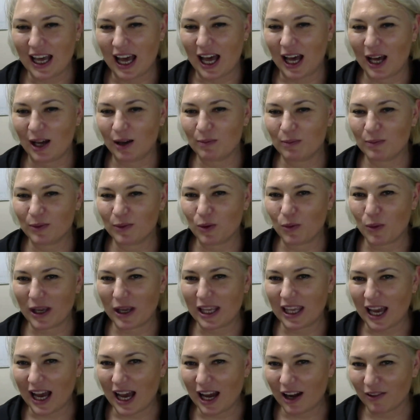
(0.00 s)

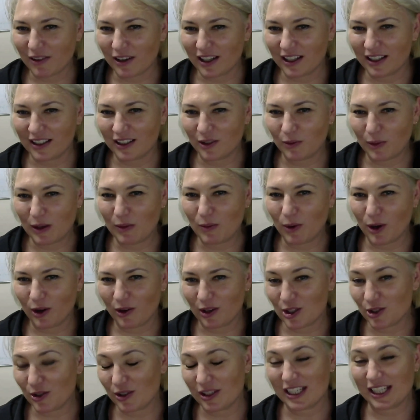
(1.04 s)
we were
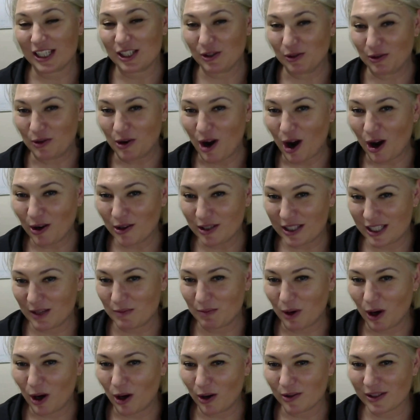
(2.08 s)
a traditional
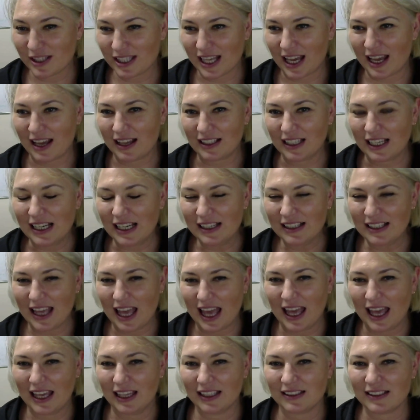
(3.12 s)
timber wholesaler,
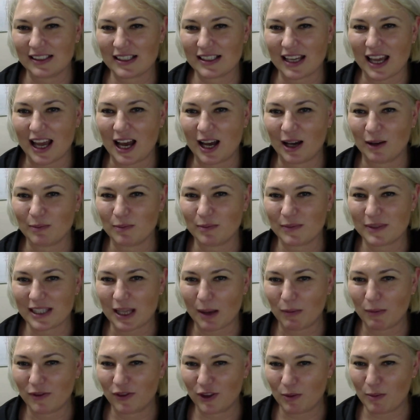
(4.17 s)
and
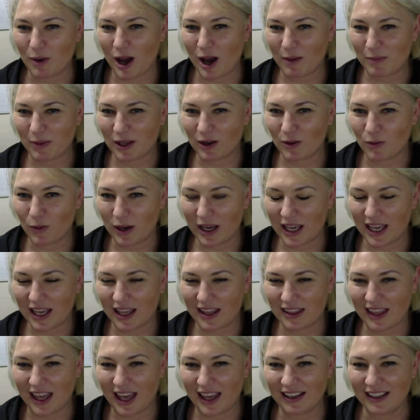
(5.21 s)
some of you might be
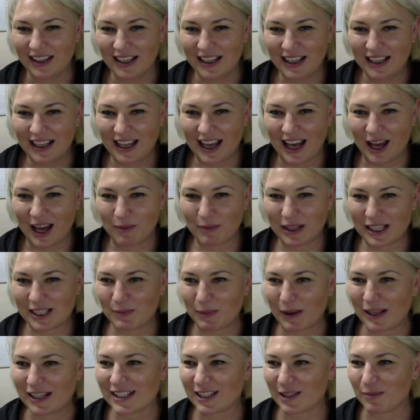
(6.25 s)
aware that there's
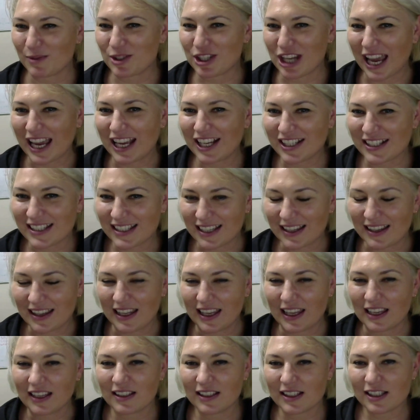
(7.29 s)
been some changes in
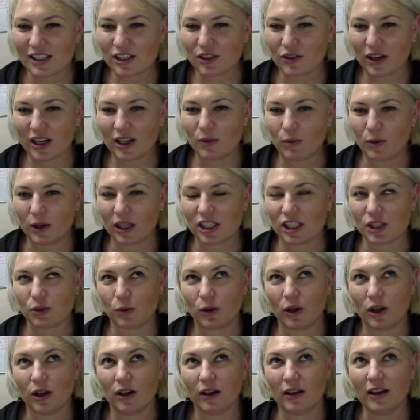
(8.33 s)
the industry, which
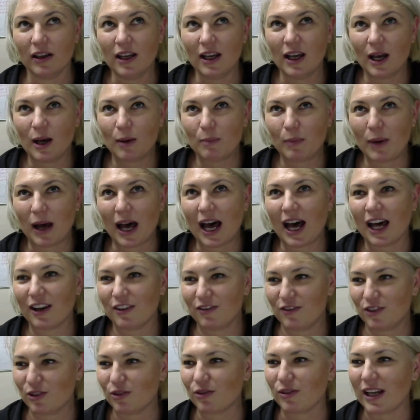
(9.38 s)
were part
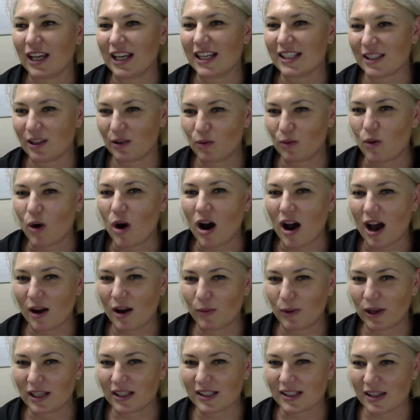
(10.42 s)
of the reason why
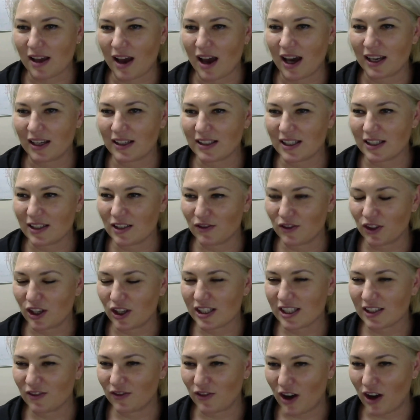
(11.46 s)
we decided to
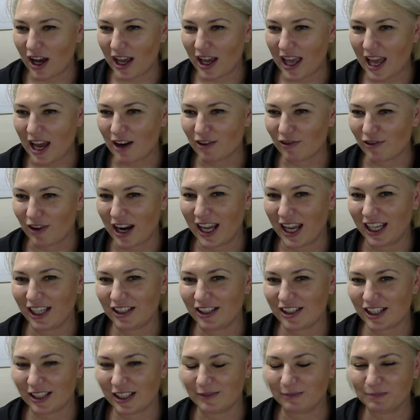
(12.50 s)
diversify our
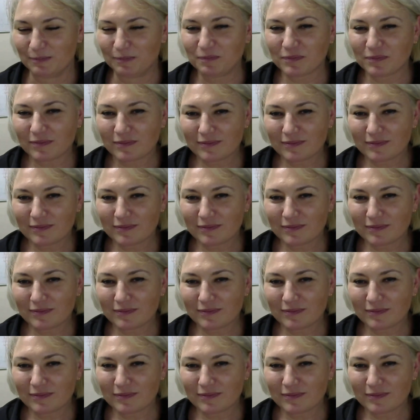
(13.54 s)
range. And